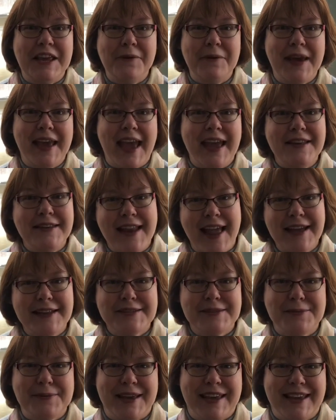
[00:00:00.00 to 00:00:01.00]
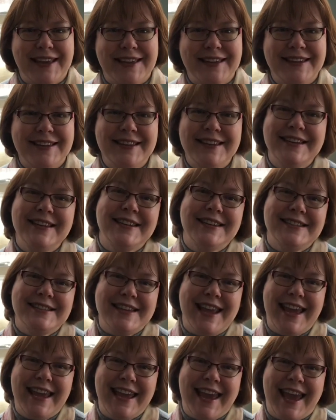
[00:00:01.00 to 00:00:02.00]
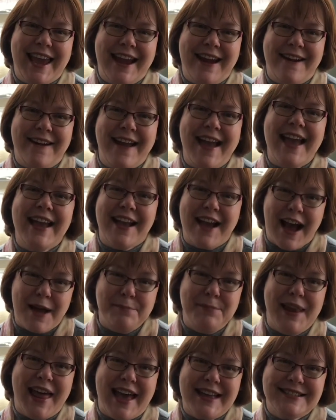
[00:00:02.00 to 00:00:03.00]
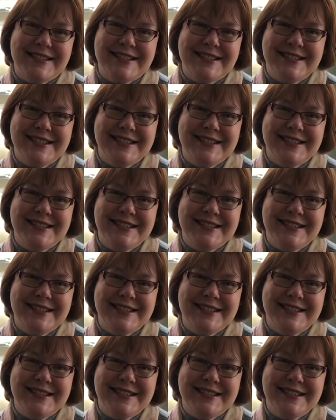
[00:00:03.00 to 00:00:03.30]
again next week. Take care and God bless.